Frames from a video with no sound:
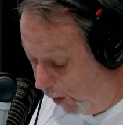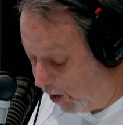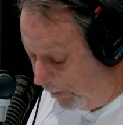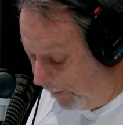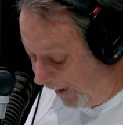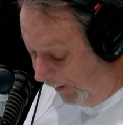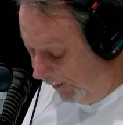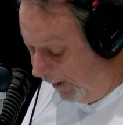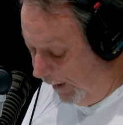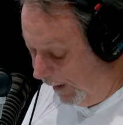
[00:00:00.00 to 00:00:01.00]
which
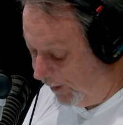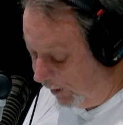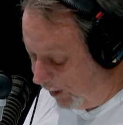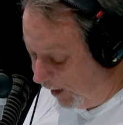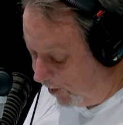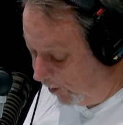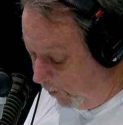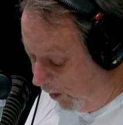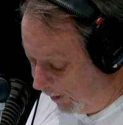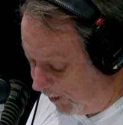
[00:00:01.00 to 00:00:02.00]
month is International
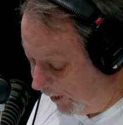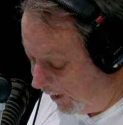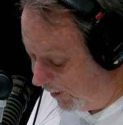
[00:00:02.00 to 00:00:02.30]
Workers' Day